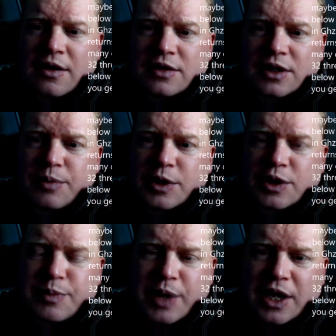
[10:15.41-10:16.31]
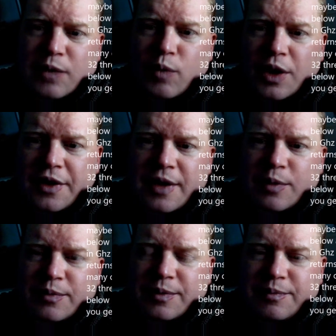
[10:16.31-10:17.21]
the a little project picking one of them
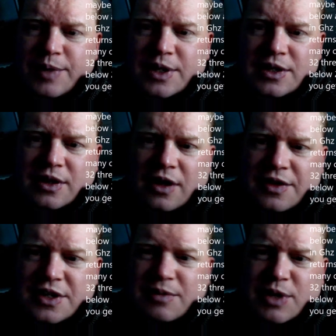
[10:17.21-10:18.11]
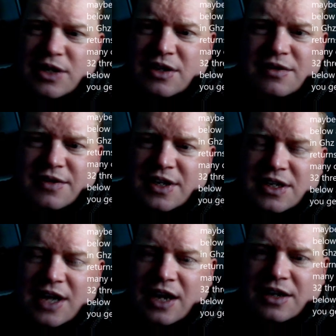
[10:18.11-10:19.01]
up beans I've got this beans it's
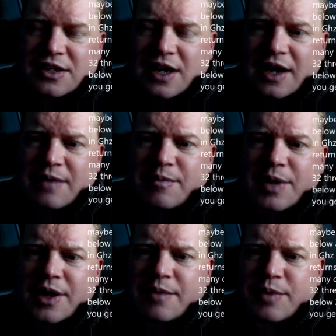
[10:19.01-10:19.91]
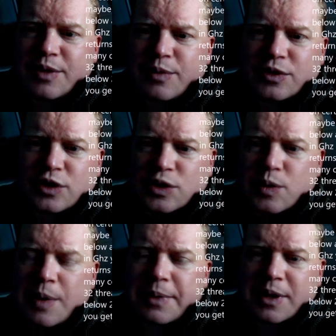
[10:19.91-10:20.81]
exactly the same uh, motherboard just
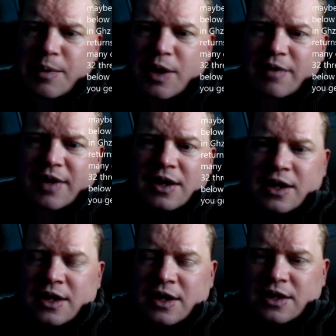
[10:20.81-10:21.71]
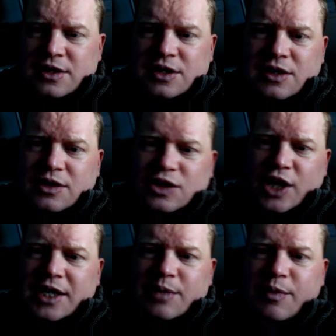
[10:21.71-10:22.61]
swapping them over and, and,
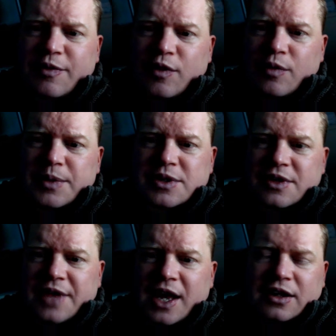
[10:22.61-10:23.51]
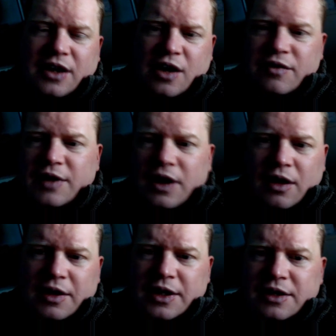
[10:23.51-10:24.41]
checking the performance of that and the
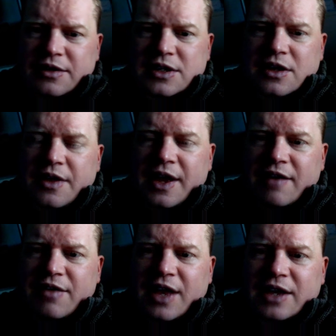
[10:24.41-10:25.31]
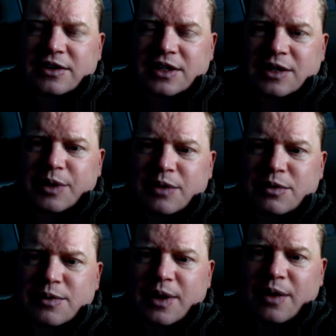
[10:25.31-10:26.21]
overclocking and things like that of that CPU
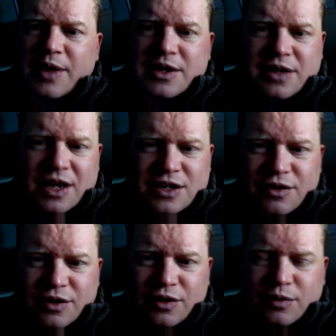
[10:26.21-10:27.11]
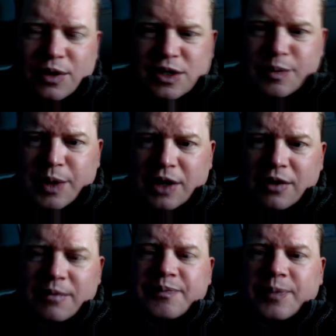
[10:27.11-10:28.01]
as well that's that's another good one to pick
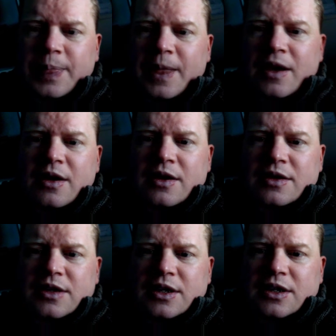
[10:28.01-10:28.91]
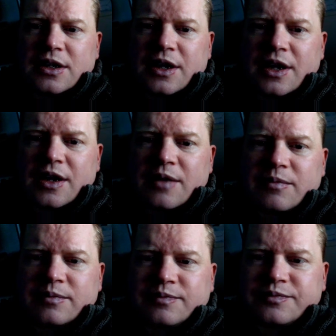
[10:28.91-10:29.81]
up the
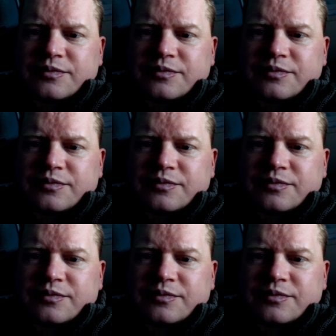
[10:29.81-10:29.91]
um,